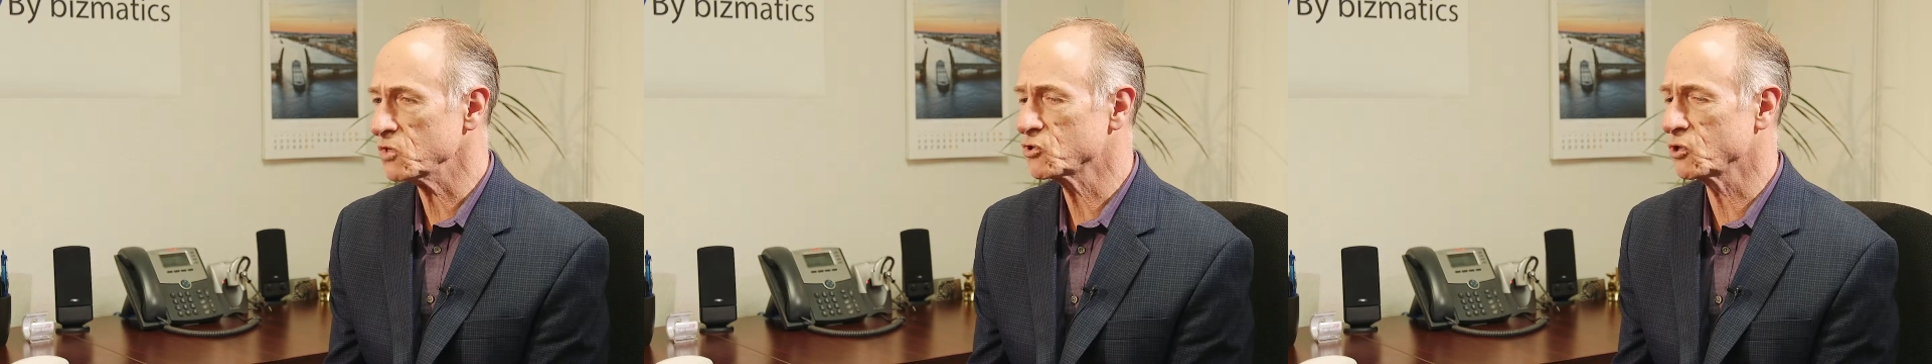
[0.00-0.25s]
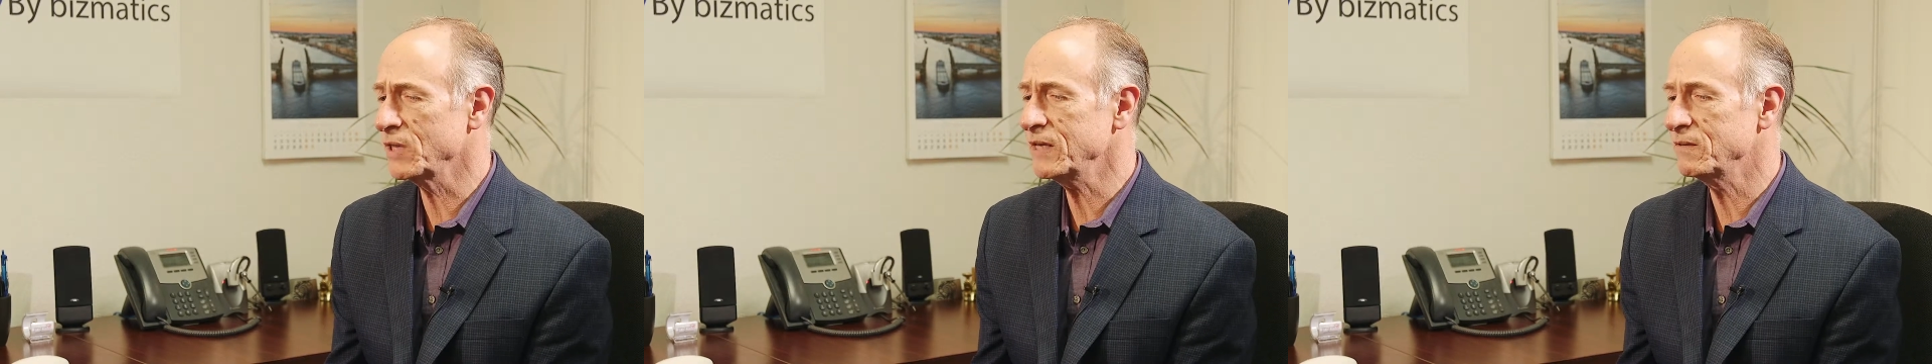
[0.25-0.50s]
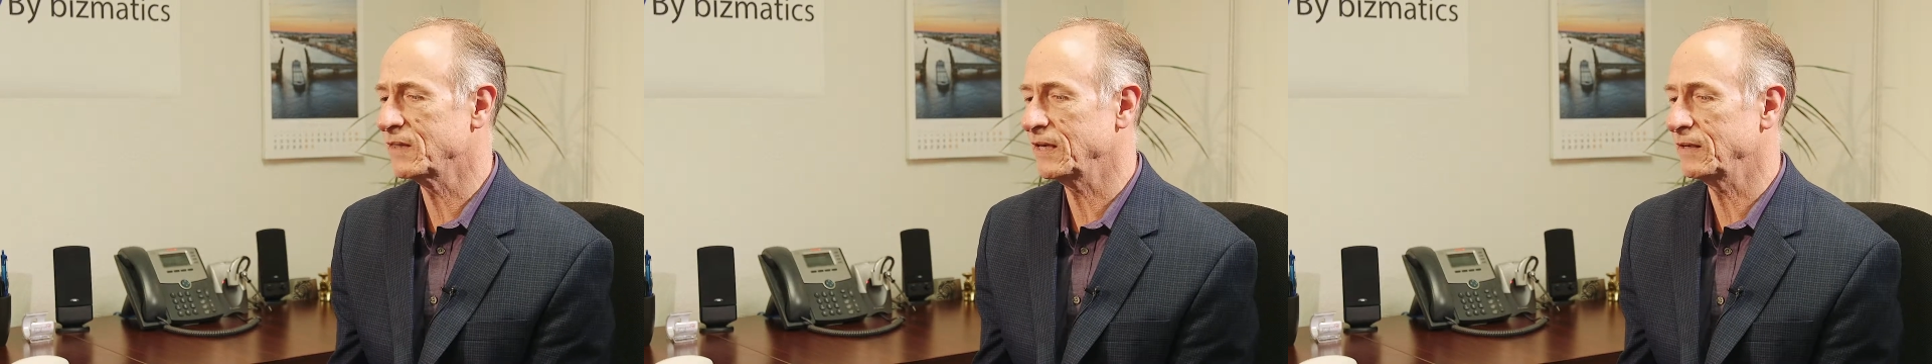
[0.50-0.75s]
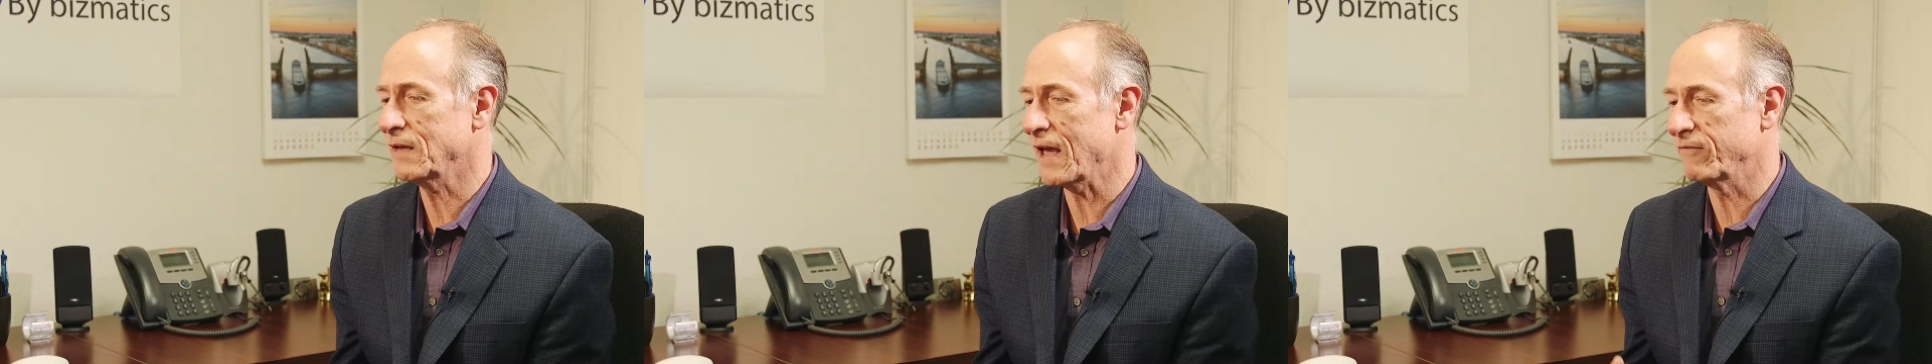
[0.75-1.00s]
So
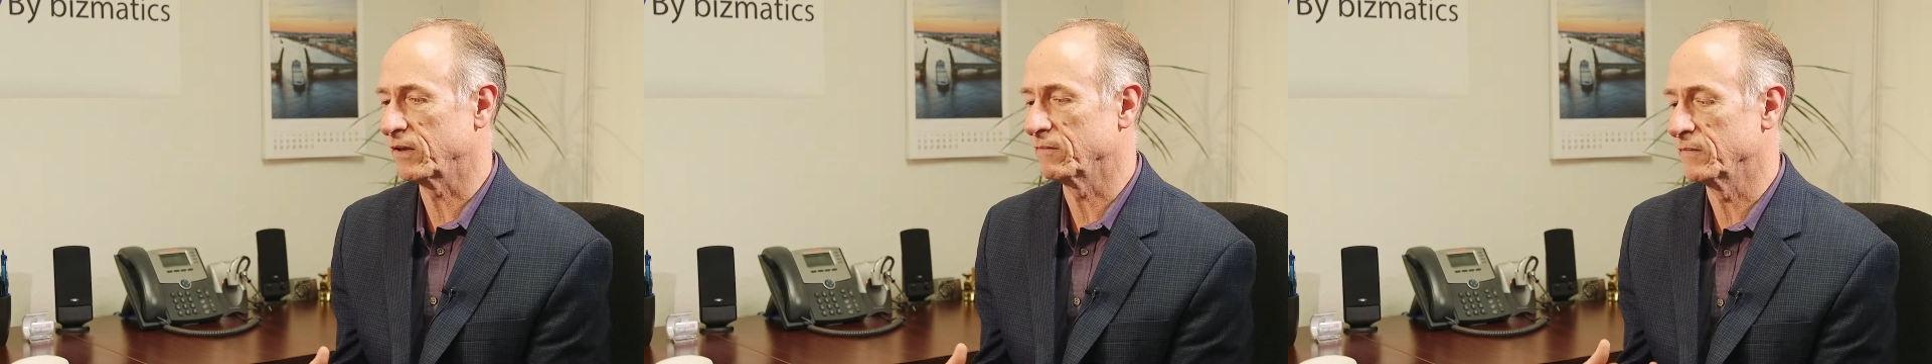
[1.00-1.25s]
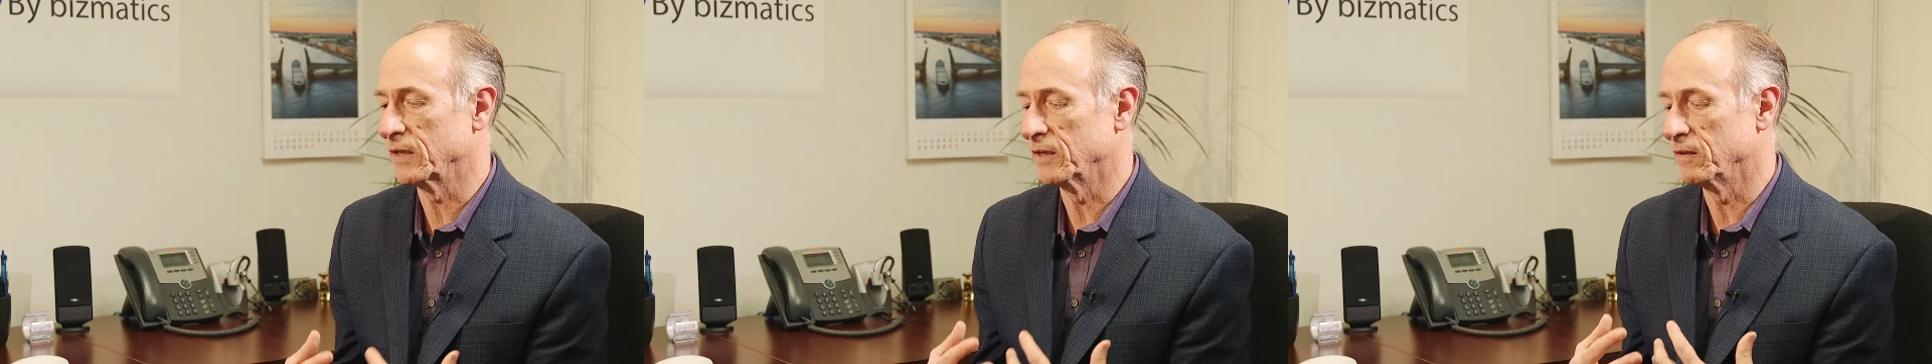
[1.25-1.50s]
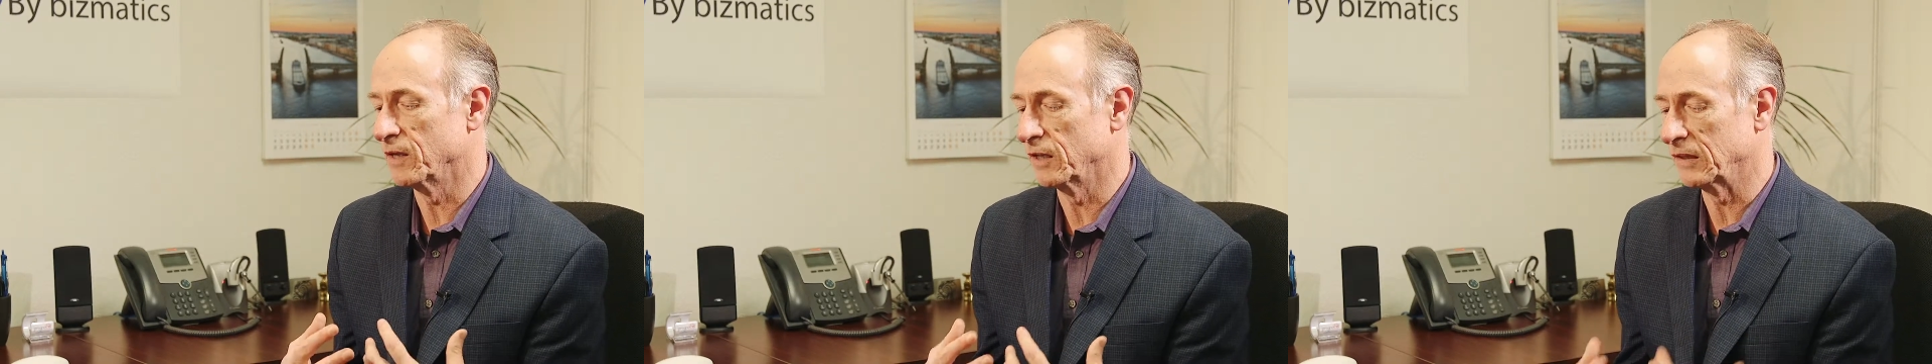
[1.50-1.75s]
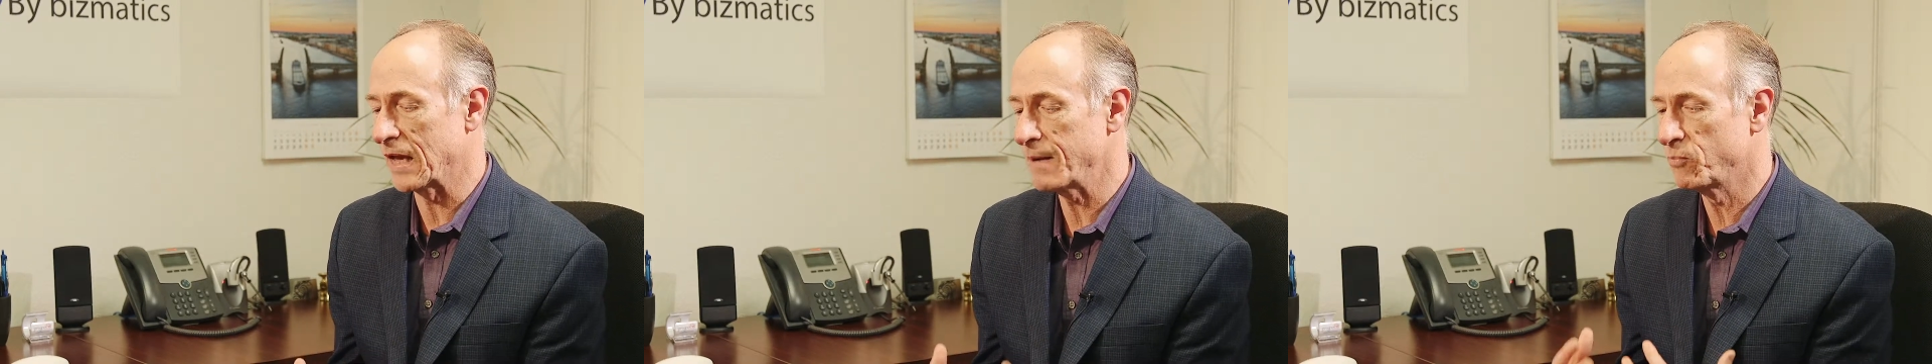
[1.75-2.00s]
they have a
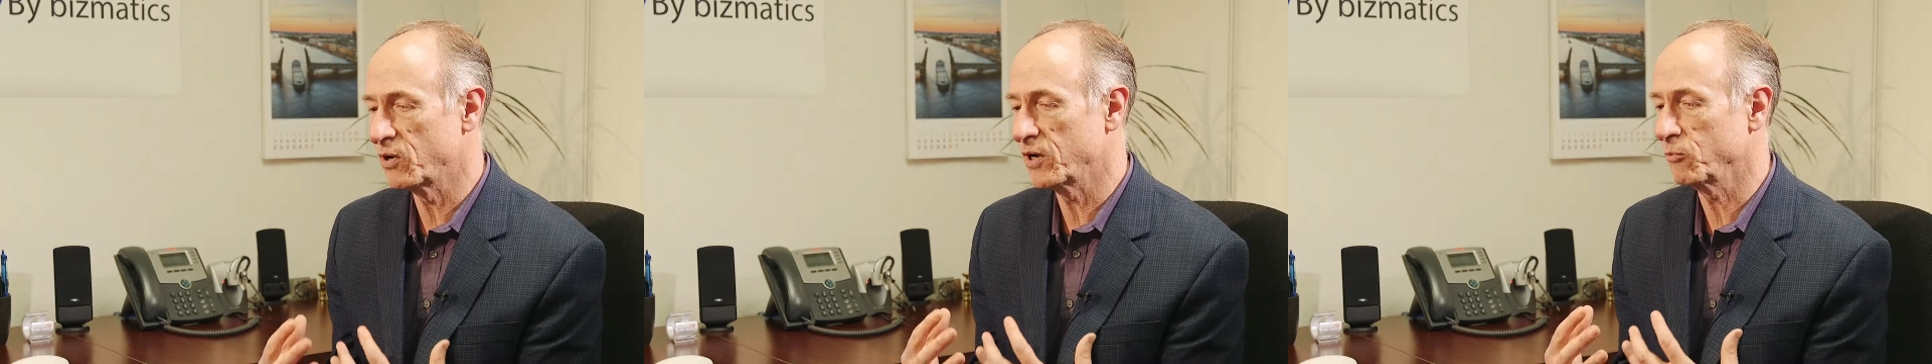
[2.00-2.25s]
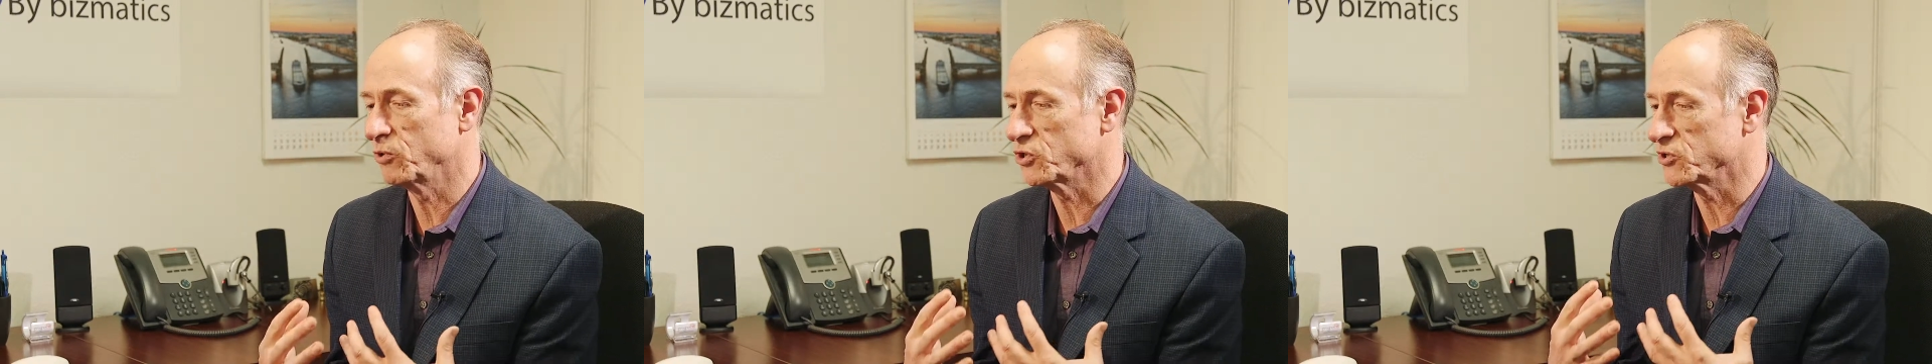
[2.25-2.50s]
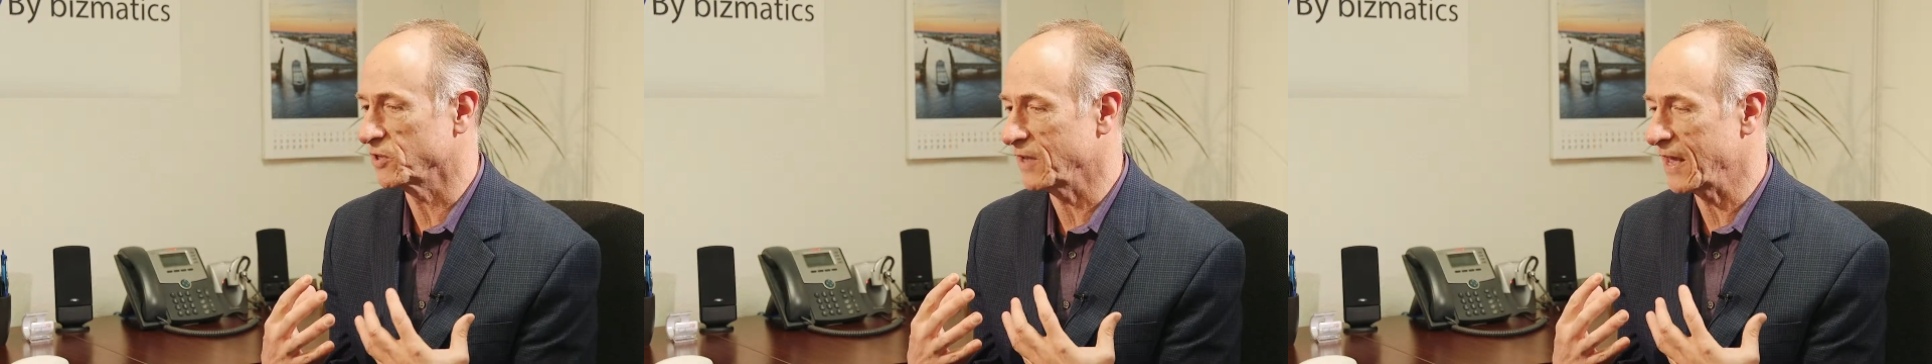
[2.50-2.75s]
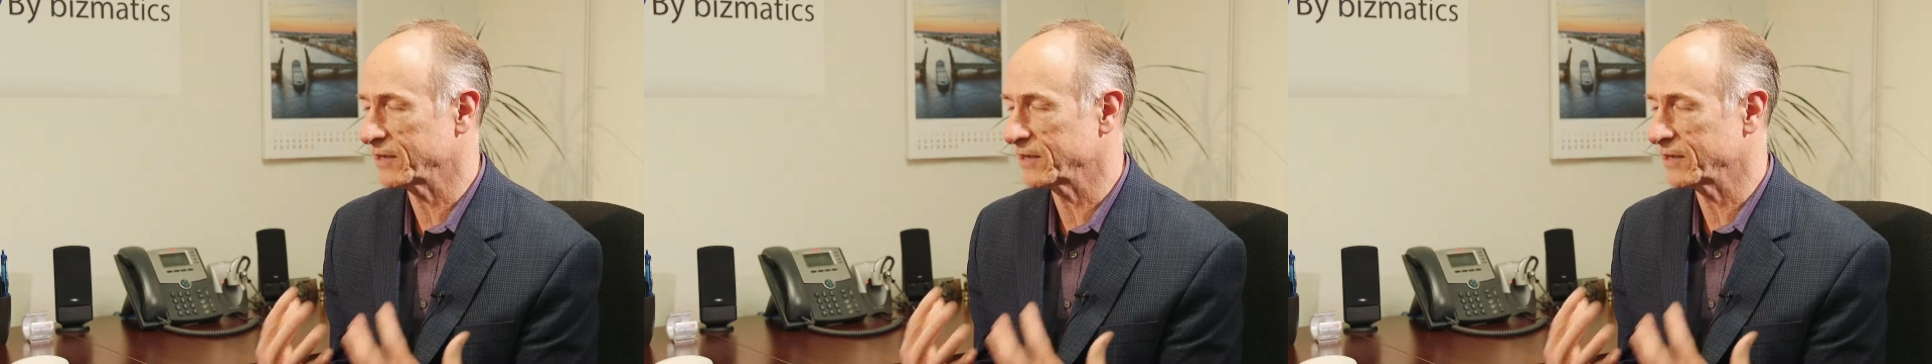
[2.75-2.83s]
library, which is an